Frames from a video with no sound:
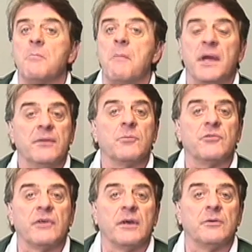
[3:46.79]
make them
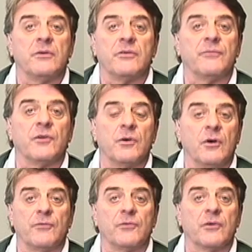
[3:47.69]
sound as if the
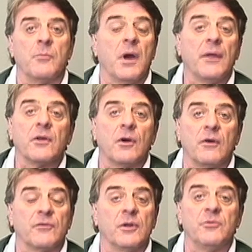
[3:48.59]
golfers can buy the
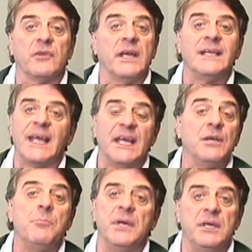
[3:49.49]
golf clubs and gain
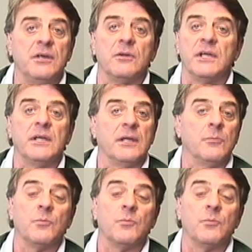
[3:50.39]
immediately